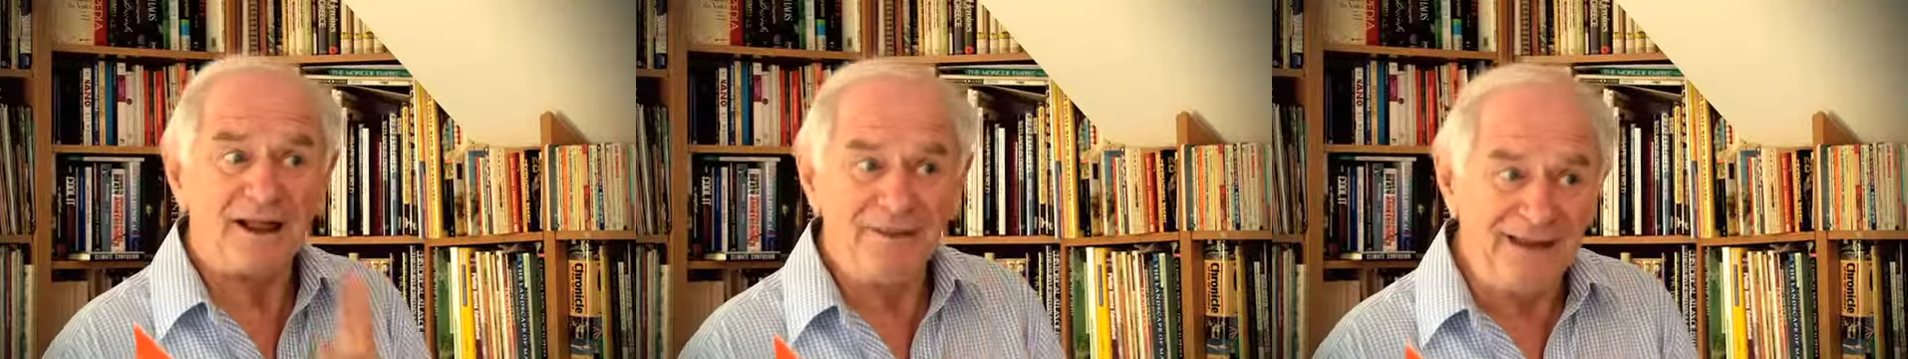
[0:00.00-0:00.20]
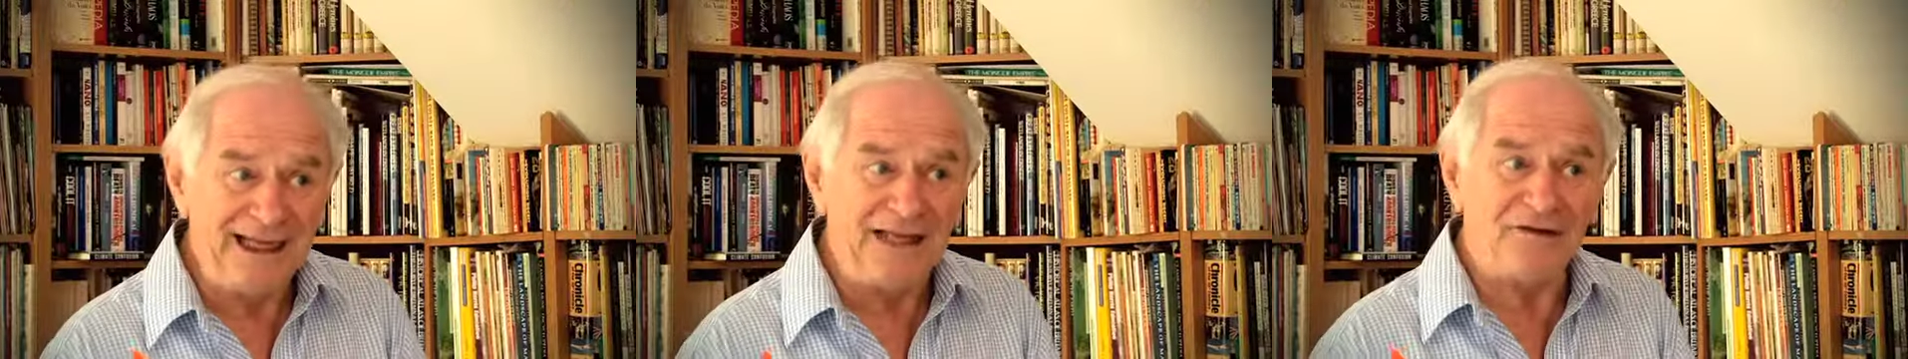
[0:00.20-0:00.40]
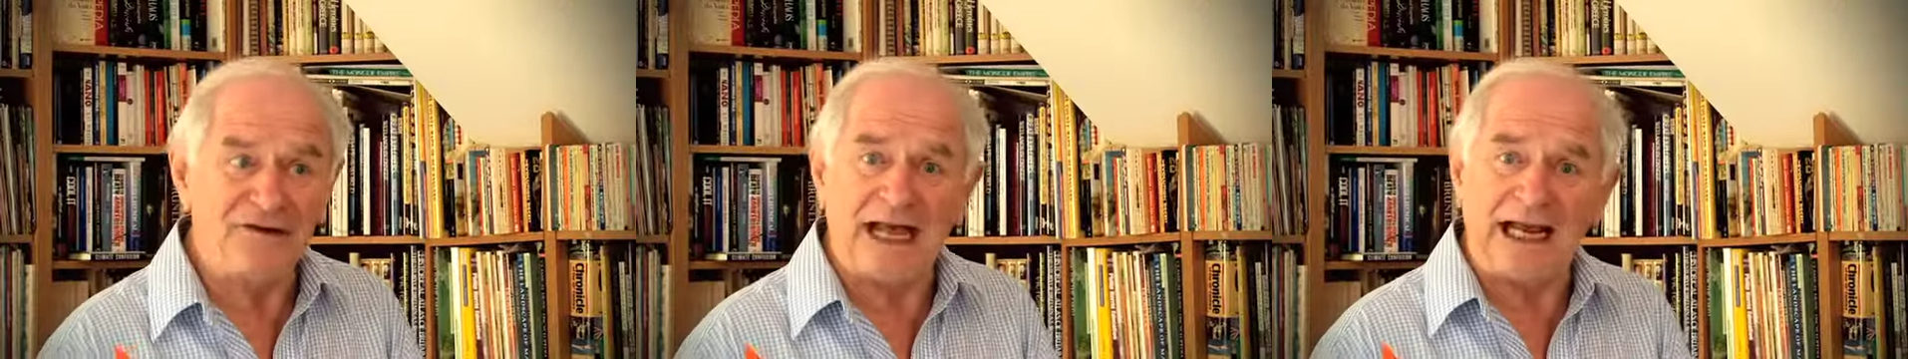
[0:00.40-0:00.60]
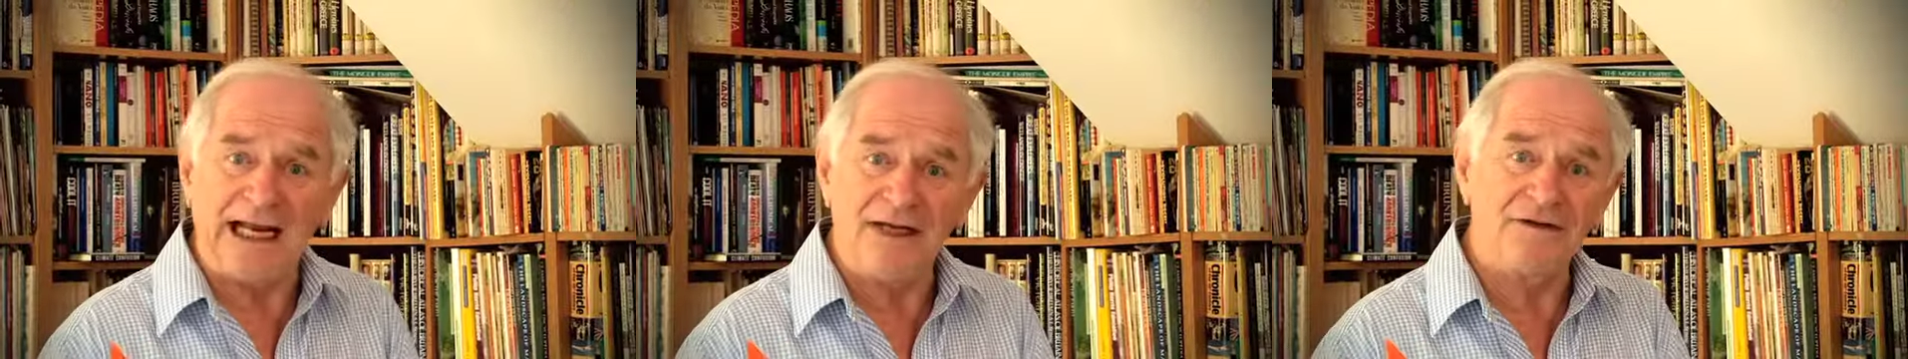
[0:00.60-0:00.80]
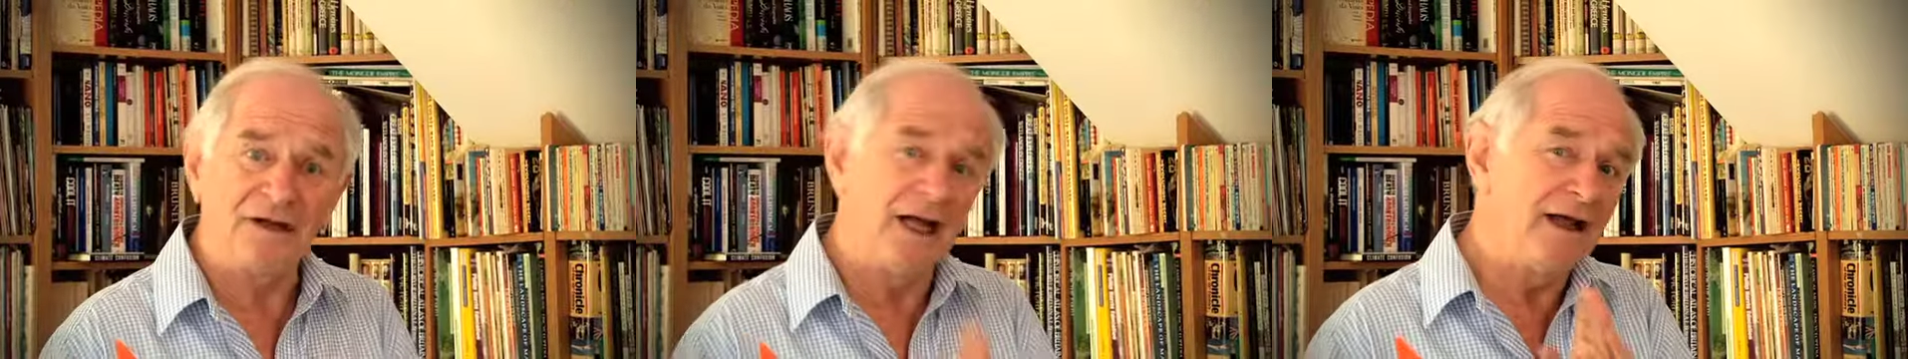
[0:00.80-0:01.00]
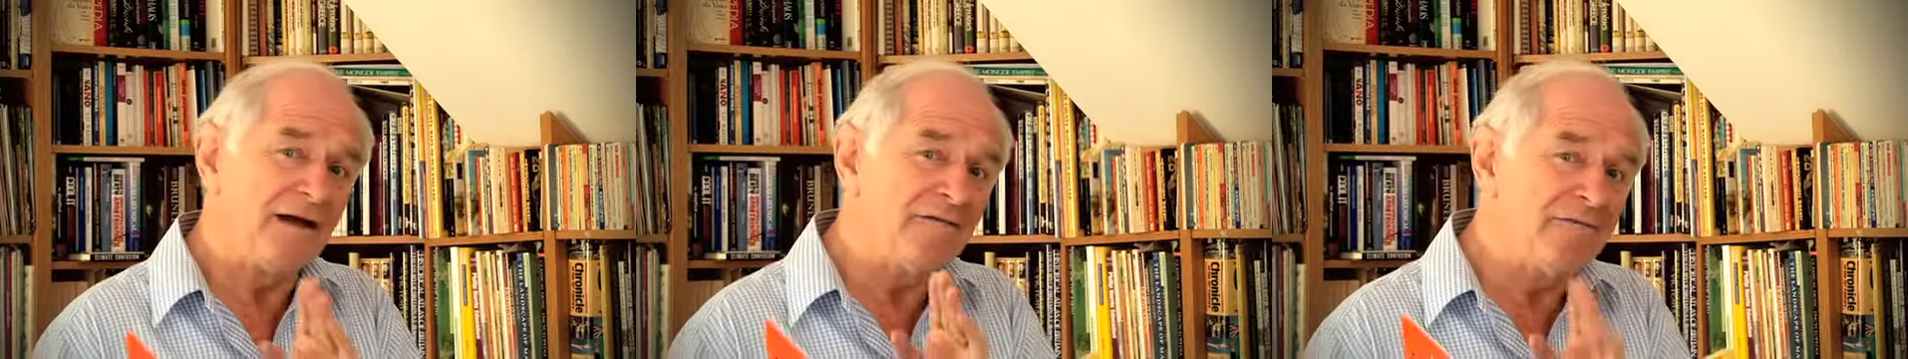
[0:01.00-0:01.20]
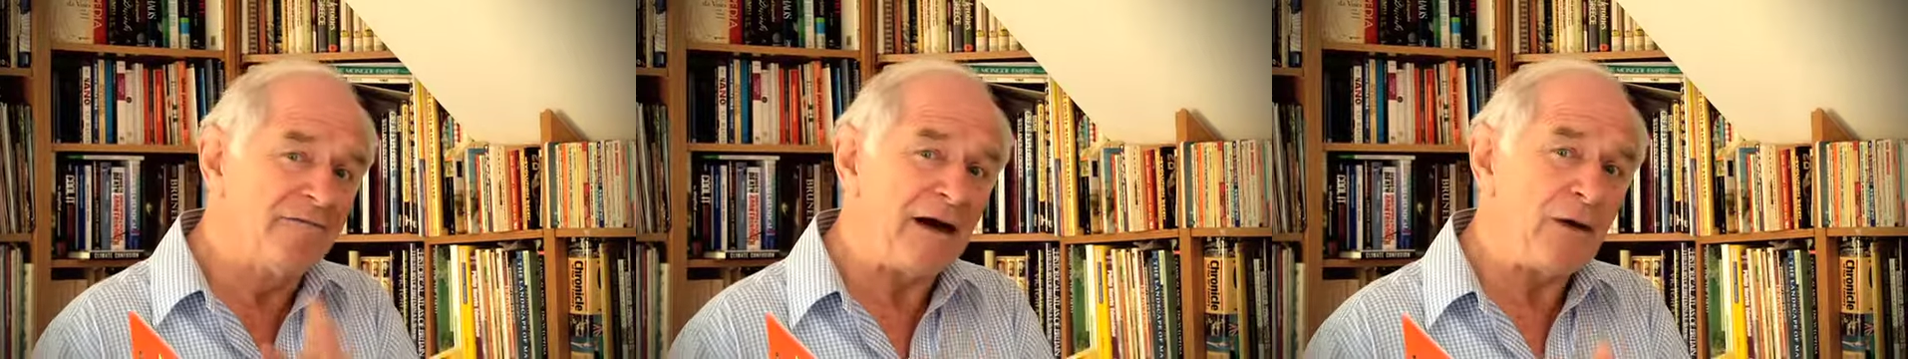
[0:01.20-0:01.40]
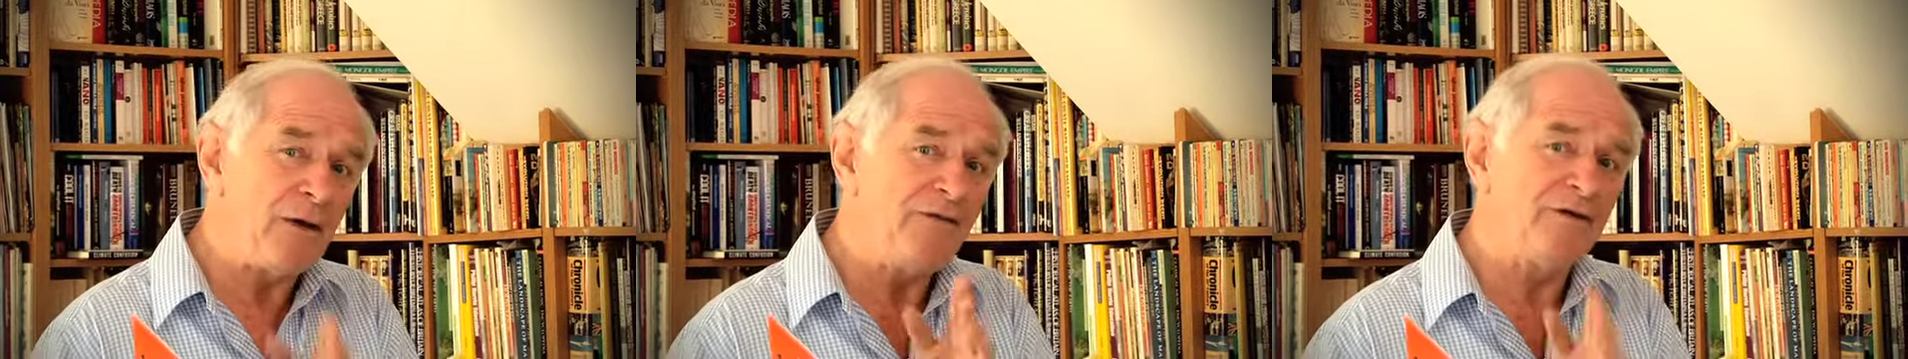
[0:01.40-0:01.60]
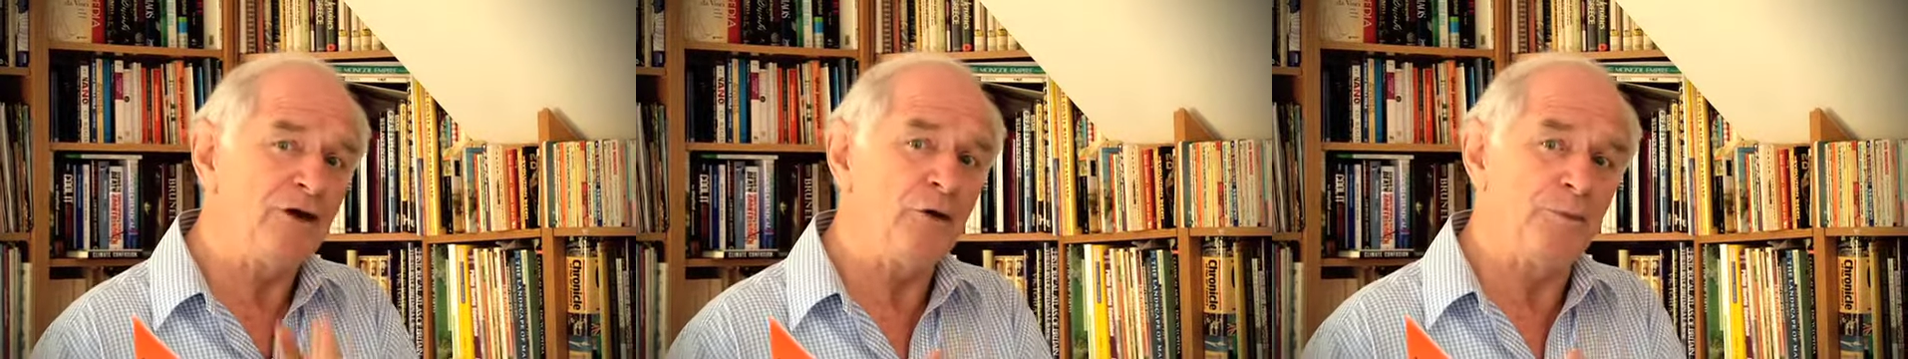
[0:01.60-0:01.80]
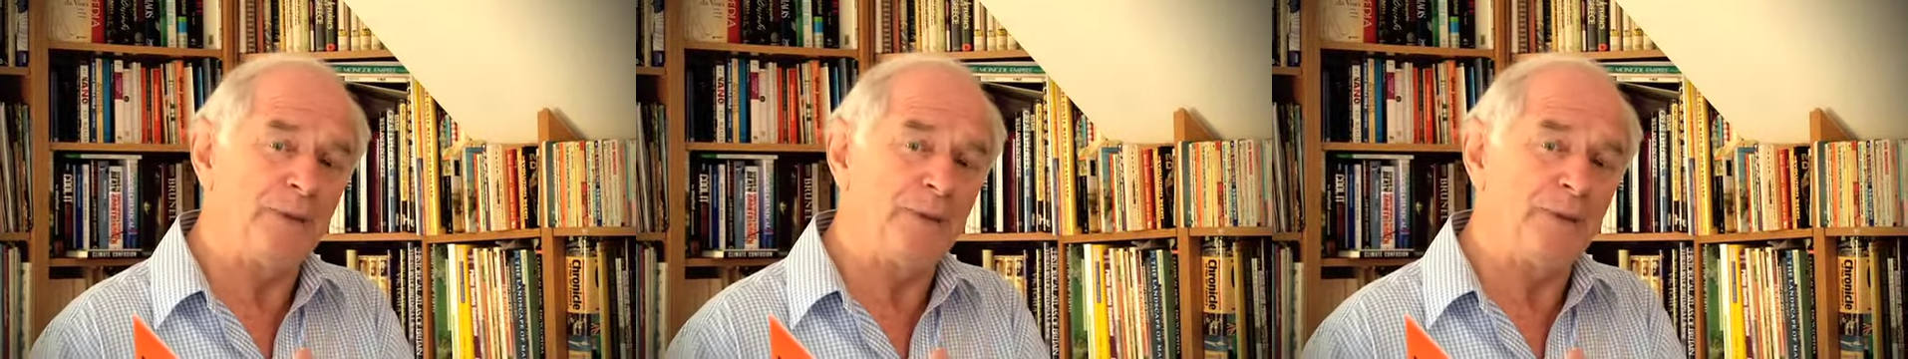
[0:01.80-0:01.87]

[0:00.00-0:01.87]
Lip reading: These days, very few